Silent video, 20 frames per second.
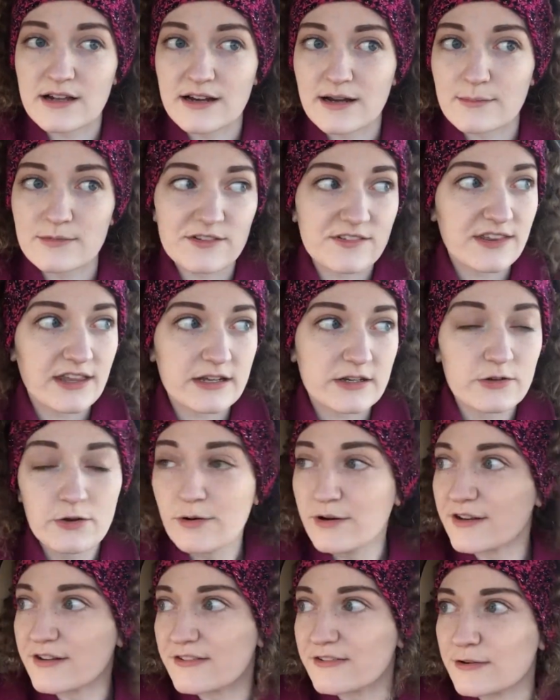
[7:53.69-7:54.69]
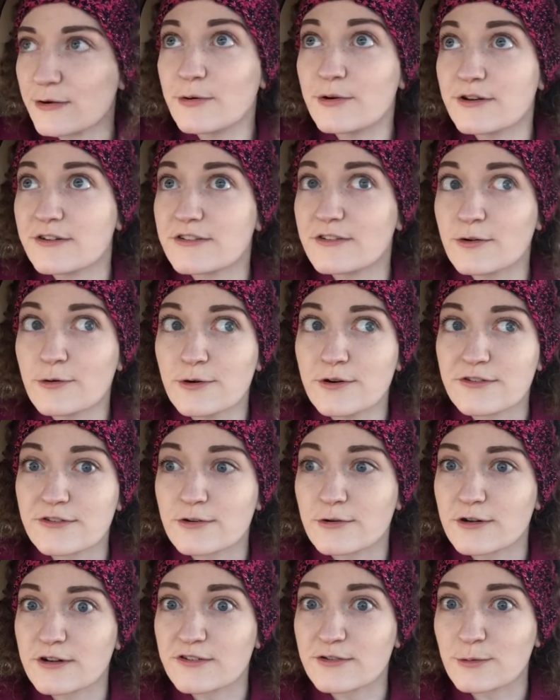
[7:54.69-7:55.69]
and I'm just like, noise, noise, noise,
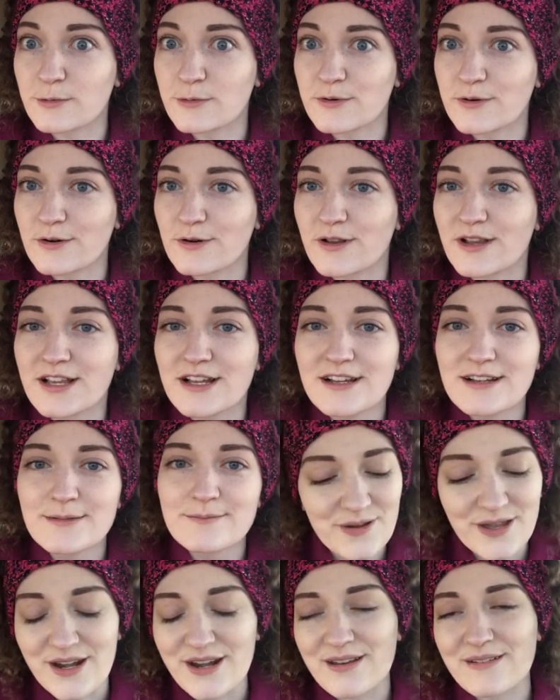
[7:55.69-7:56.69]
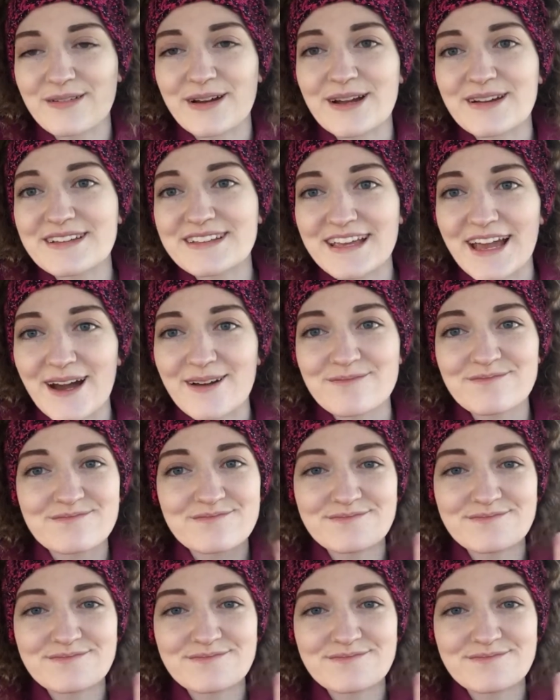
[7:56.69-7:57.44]
noise, squirrel. But anyway, yeah,